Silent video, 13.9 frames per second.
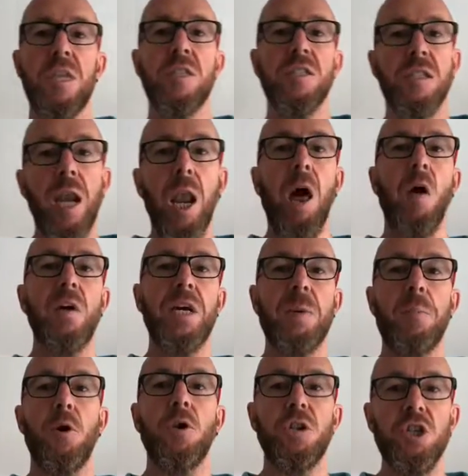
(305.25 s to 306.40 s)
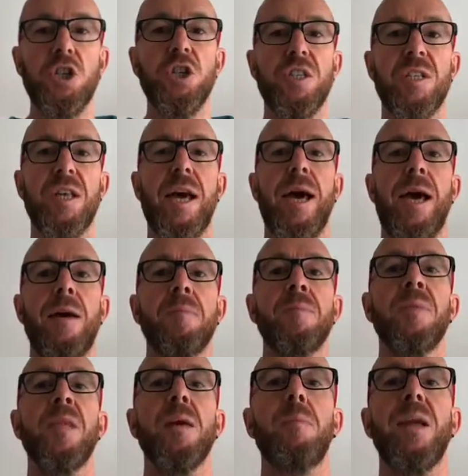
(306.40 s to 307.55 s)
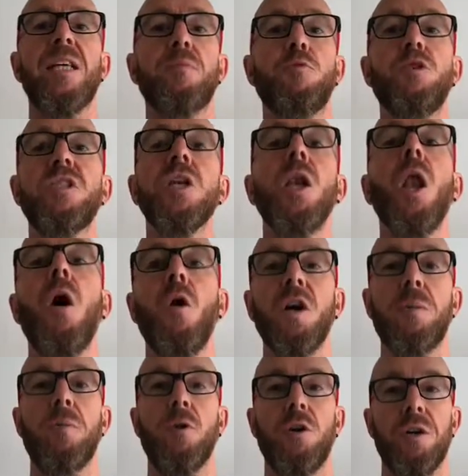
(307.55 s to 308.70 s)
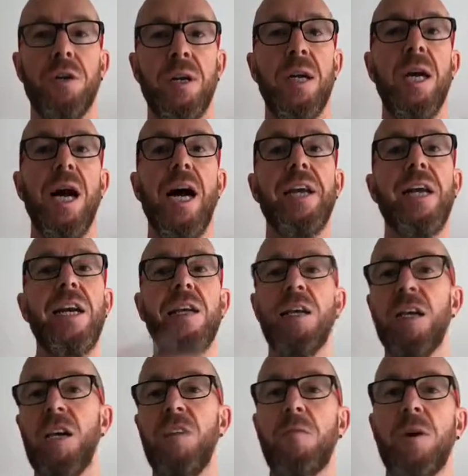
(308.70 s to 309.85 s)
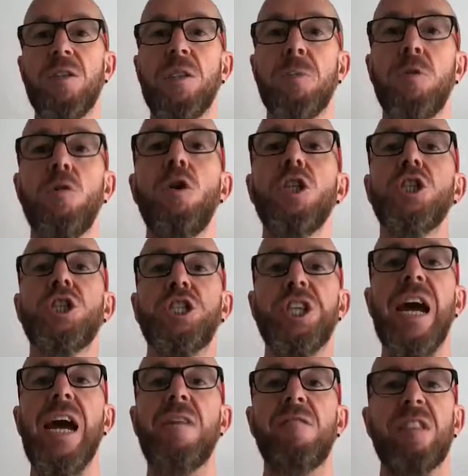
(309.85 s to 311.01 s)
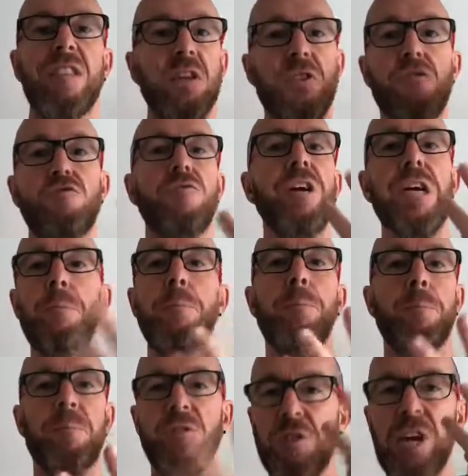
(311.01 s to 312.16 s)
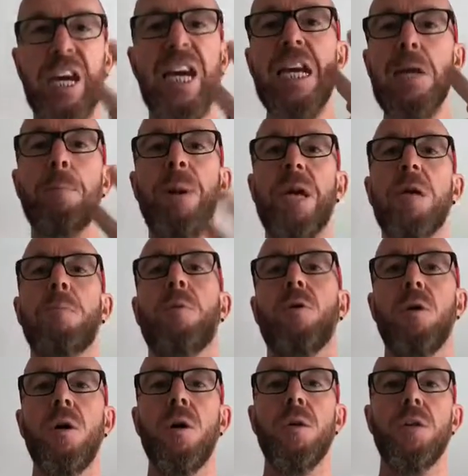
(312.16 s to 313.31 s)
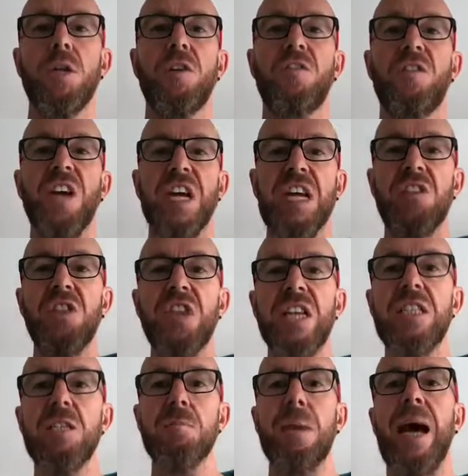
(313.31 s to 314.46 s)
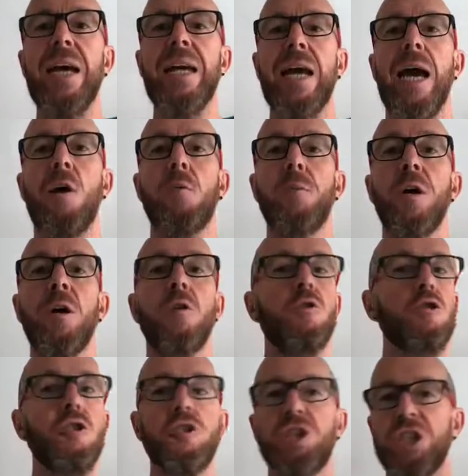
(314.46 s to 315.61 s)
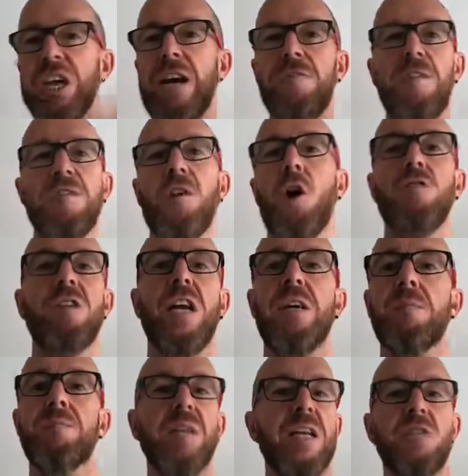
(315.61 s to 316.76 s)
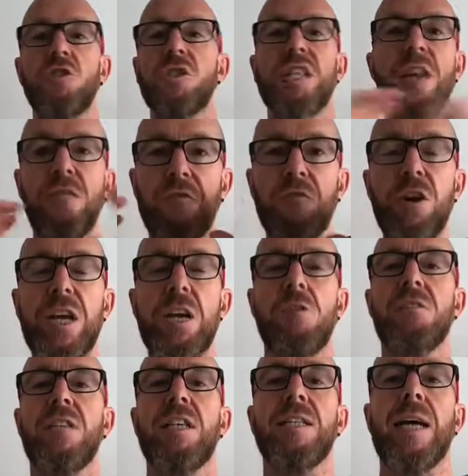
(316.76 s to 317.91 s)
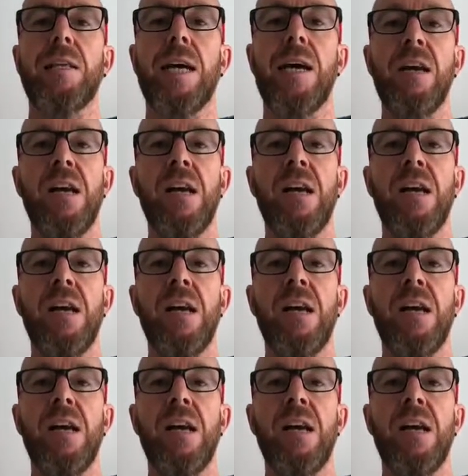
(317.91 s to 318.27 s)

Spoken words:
There's a like button just there. Please press the like button. And then, if possible, share it to 3 key people that you think this may help. Or just share it virally. Let's just get the free content out there.